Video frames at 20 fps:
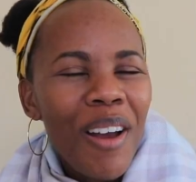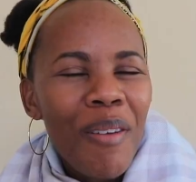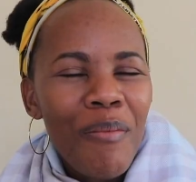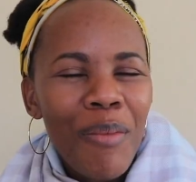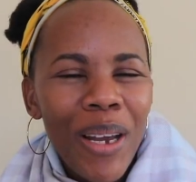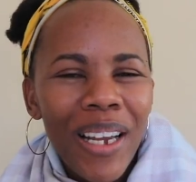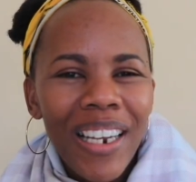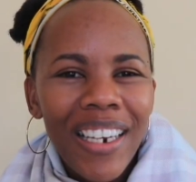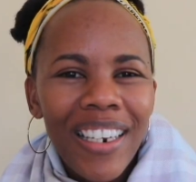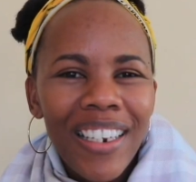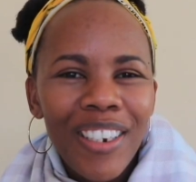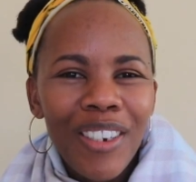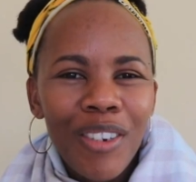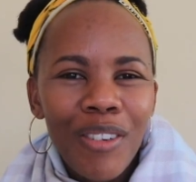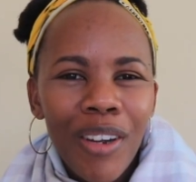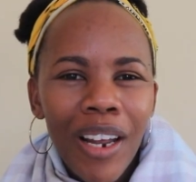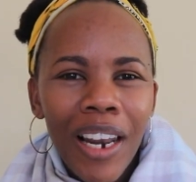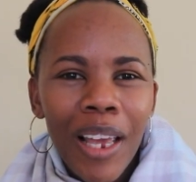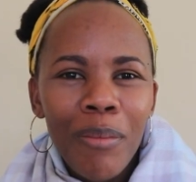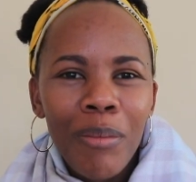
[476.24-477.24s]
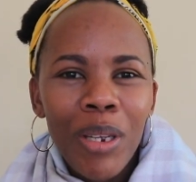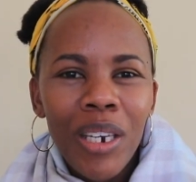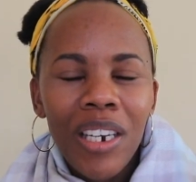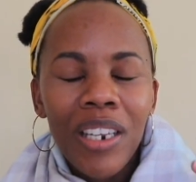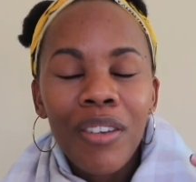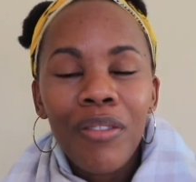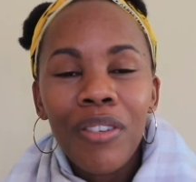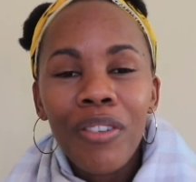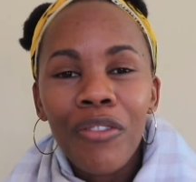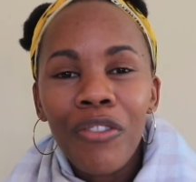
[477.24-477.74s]
But you know what I mean?
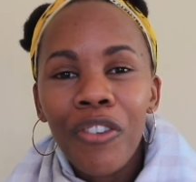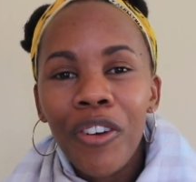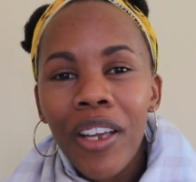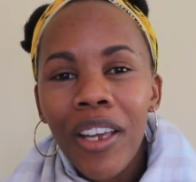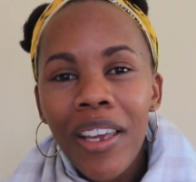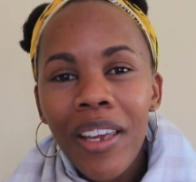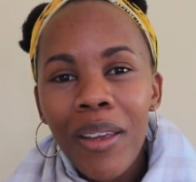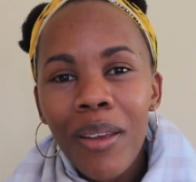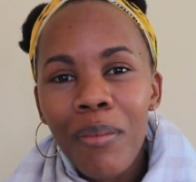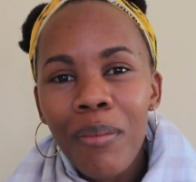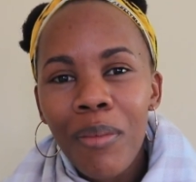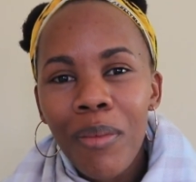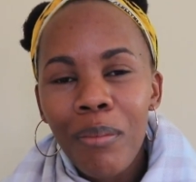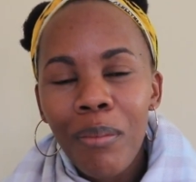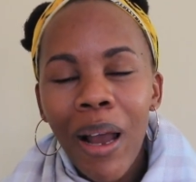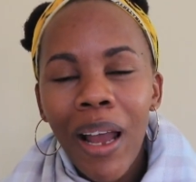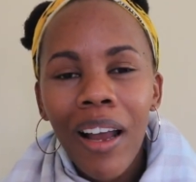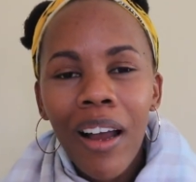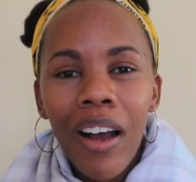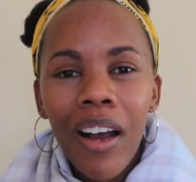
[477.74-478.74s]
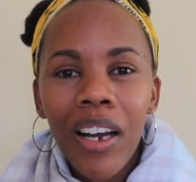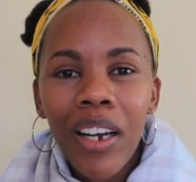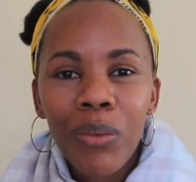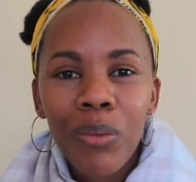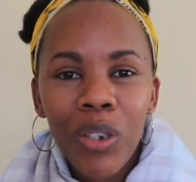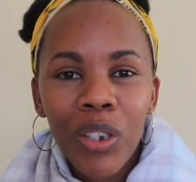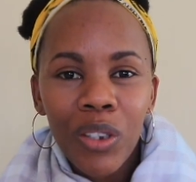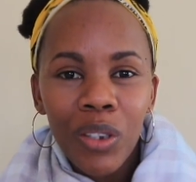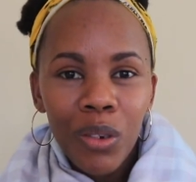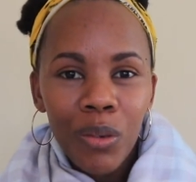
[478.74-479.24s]
Even for him, my heart
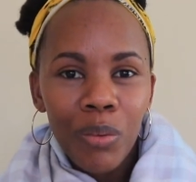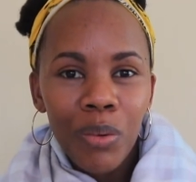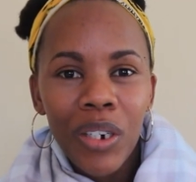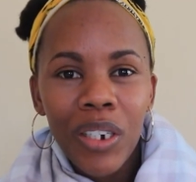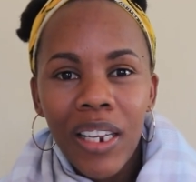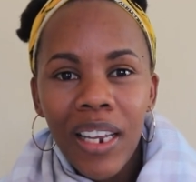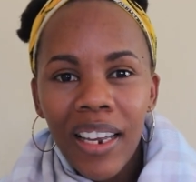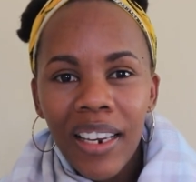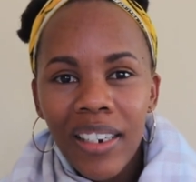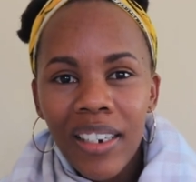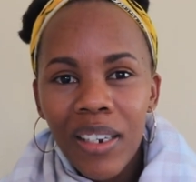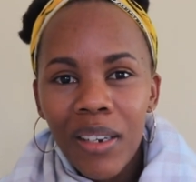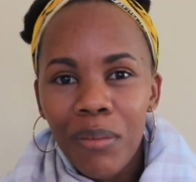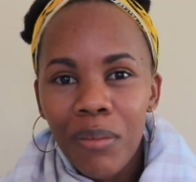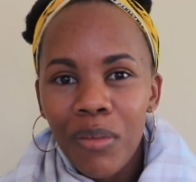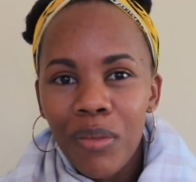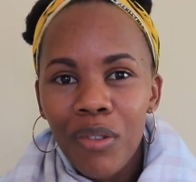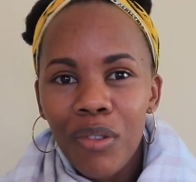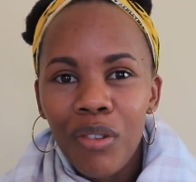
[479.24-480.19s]
was to protect him.